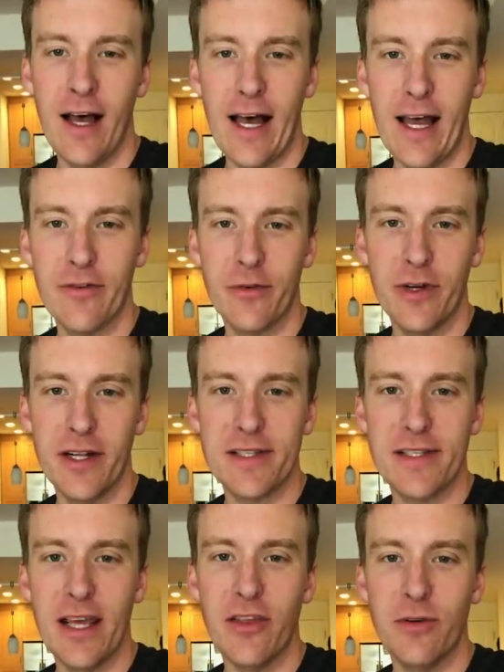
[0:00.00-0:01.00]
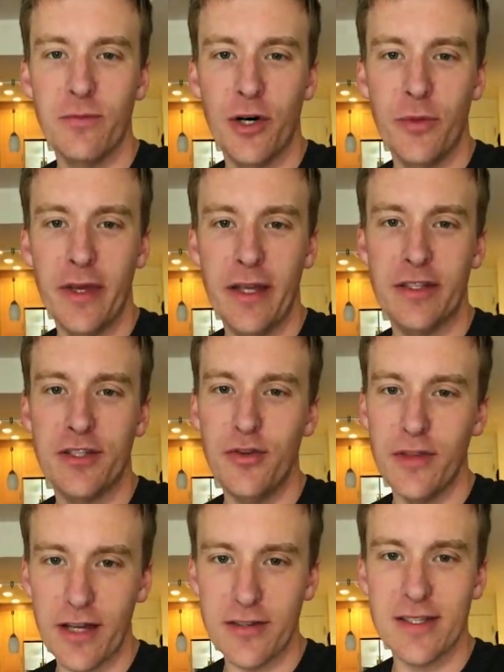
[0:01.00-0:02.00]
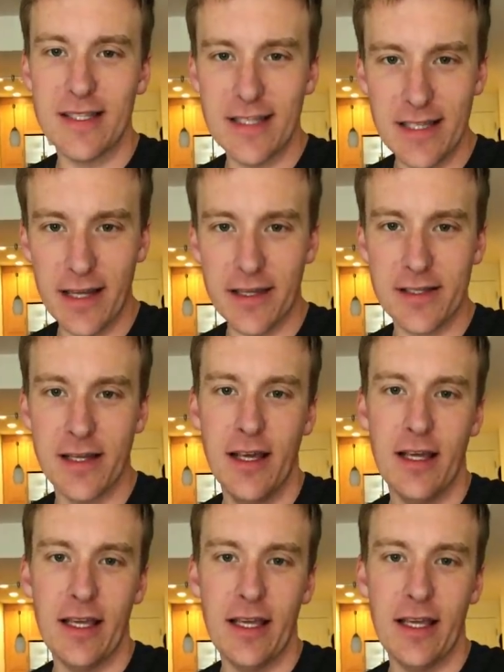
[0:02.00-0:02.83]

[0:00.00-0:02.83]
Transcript: Hi everyone, it's Nathan Bomey, 2006